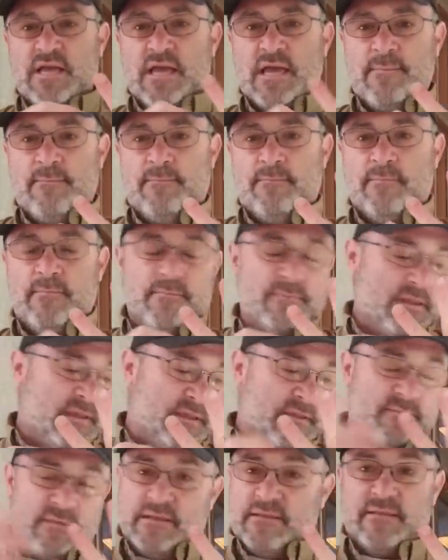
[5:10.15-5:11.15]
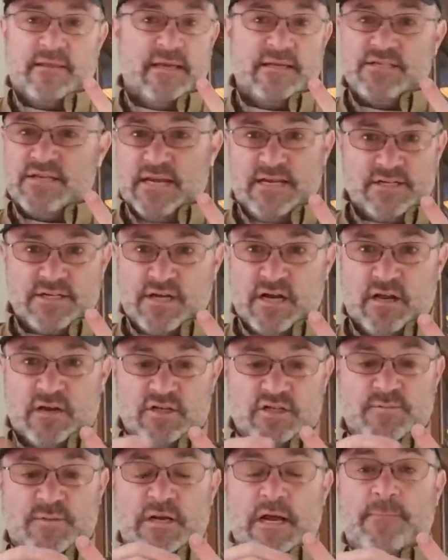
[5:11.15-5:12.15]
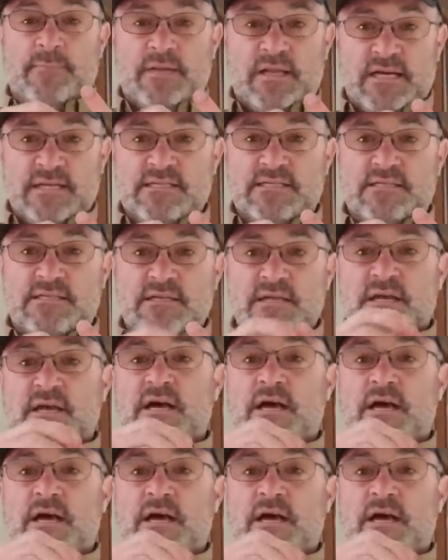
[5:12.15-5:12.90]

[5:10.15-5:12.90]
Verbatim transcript: A, they change colors, but a plus,